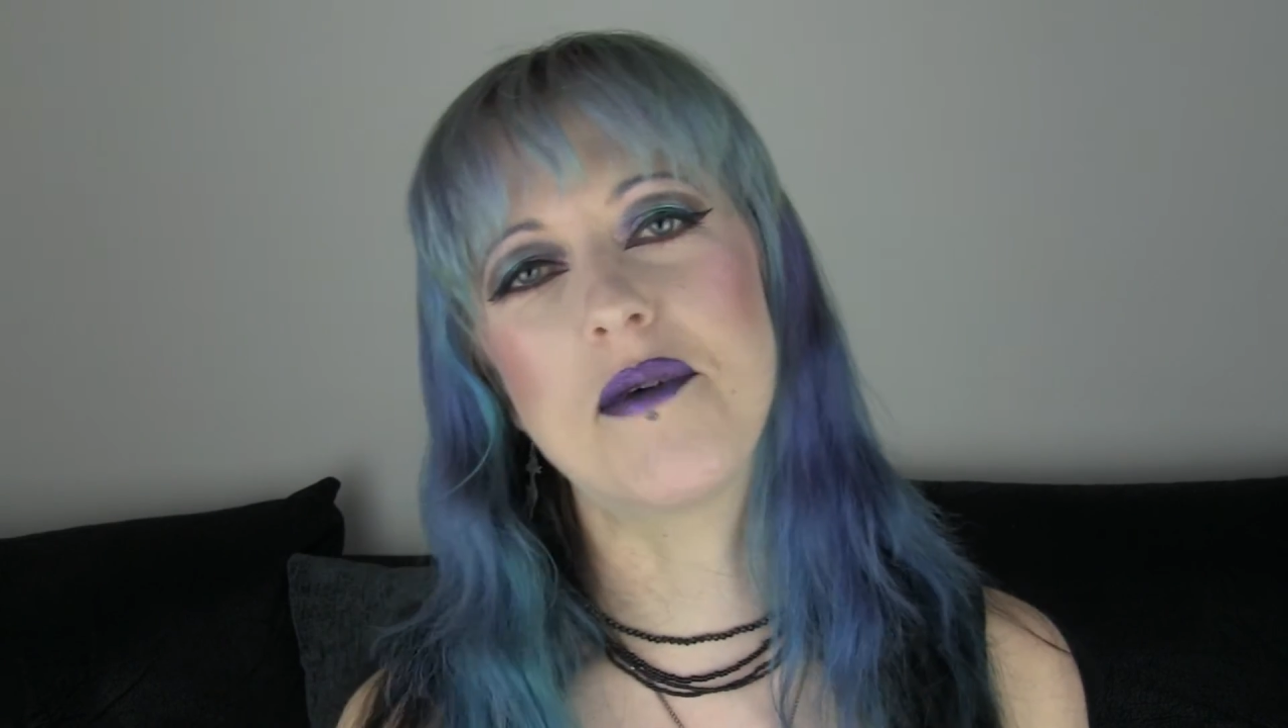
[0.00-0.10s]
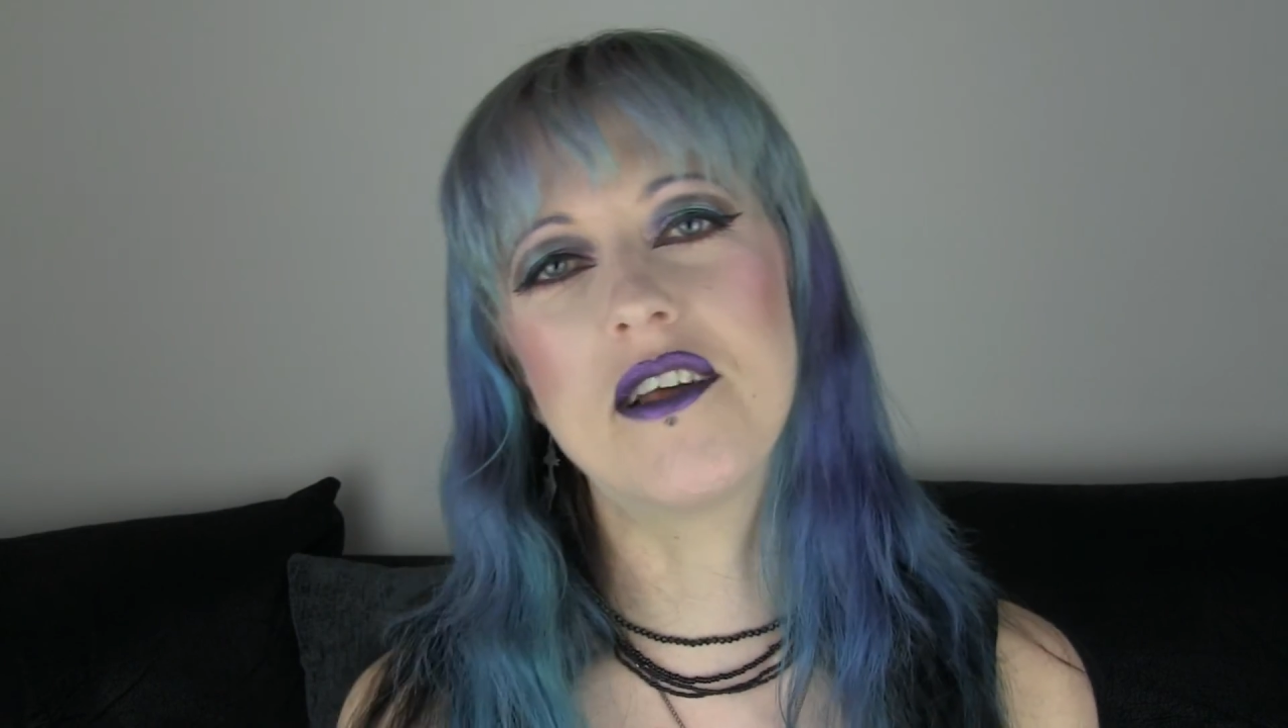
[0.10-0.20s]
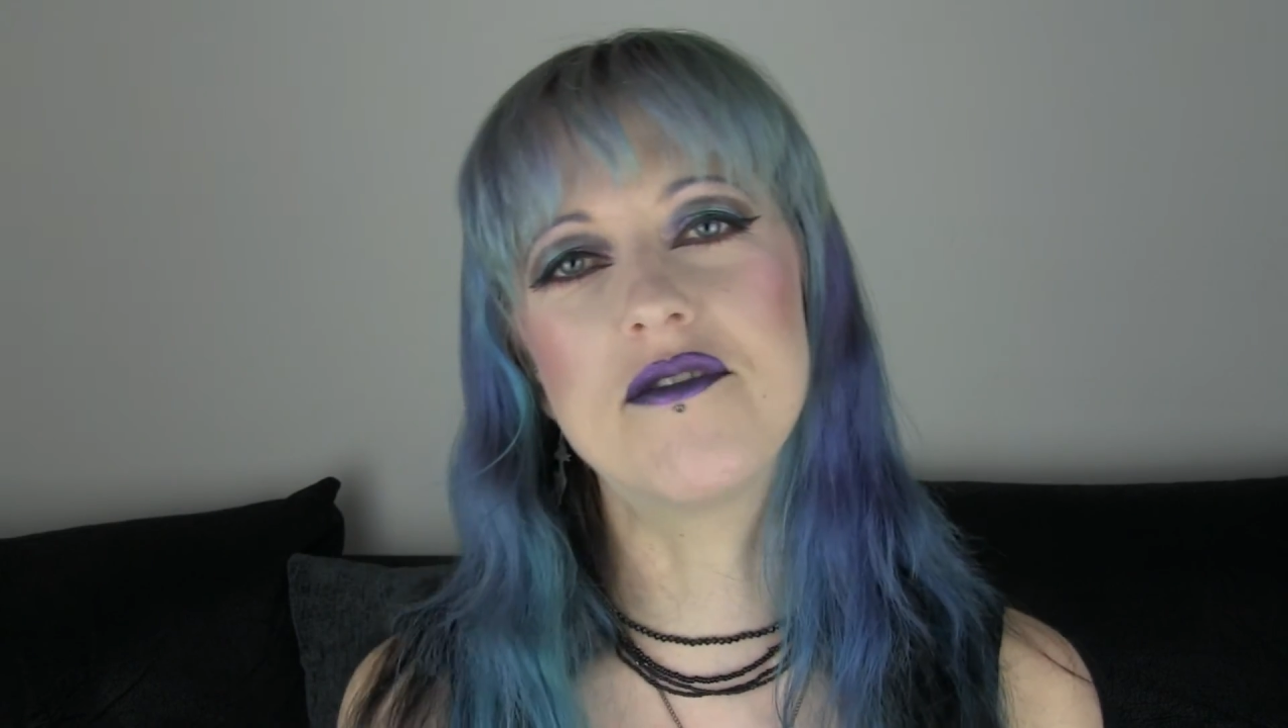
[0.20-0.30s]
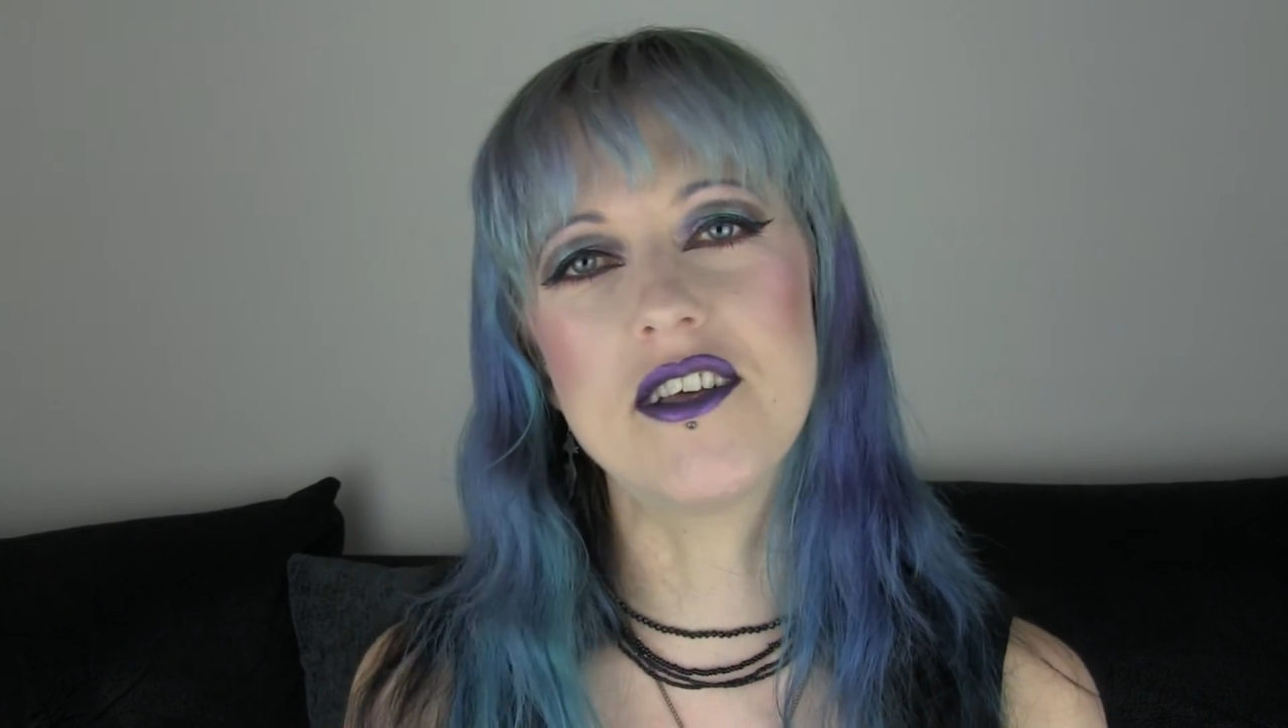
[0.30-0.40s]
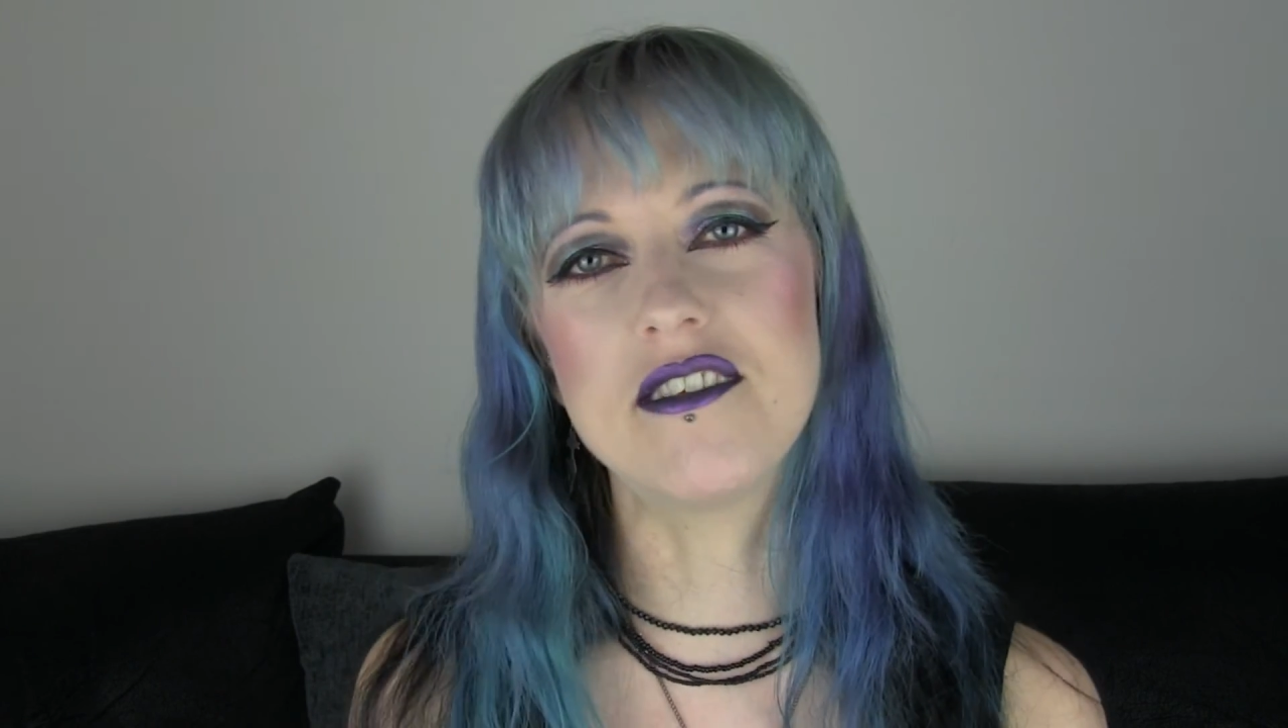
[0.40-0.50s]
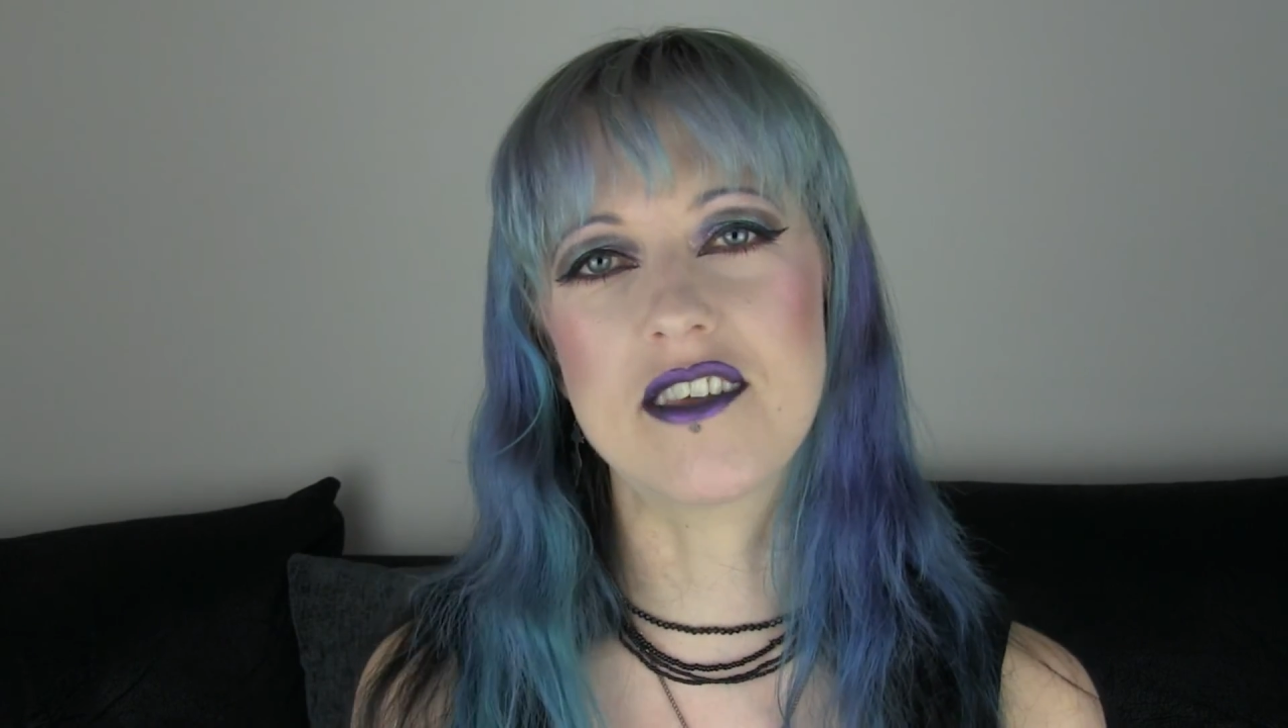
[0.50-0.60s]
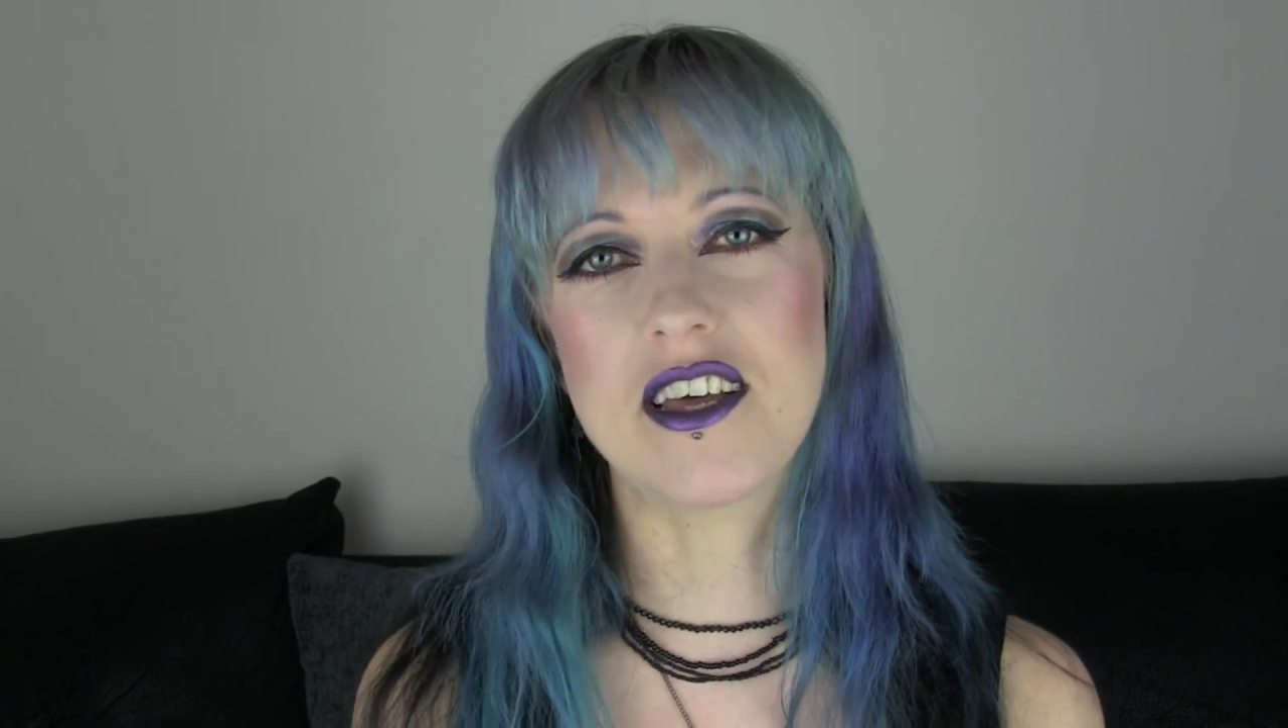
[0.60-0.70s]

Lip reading: my lovelies,